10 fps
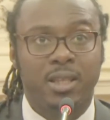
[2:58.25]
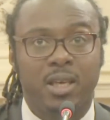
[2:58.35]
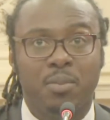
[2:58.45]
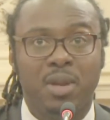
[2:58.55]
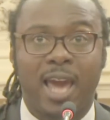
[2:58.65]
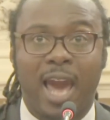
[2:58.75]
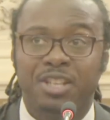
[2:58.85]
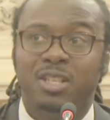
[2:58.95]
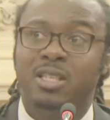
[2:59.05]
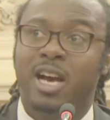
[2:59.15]
the committee
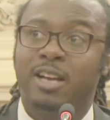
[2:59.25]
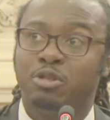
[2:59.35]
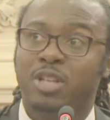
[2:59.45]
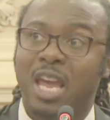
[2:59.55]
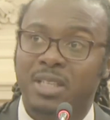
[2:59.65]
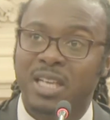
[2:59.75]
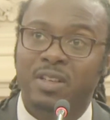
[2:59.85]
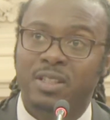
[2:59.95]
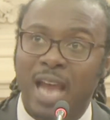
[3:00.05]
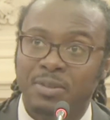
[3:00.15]
actually needs to understand the
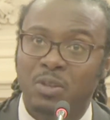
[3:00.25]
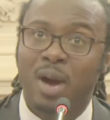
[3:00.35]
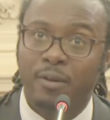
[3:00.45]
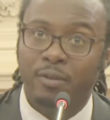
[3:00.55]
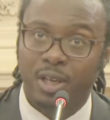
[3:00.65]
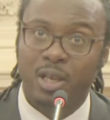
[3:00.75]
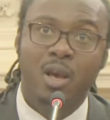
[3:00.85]
different types of poverty.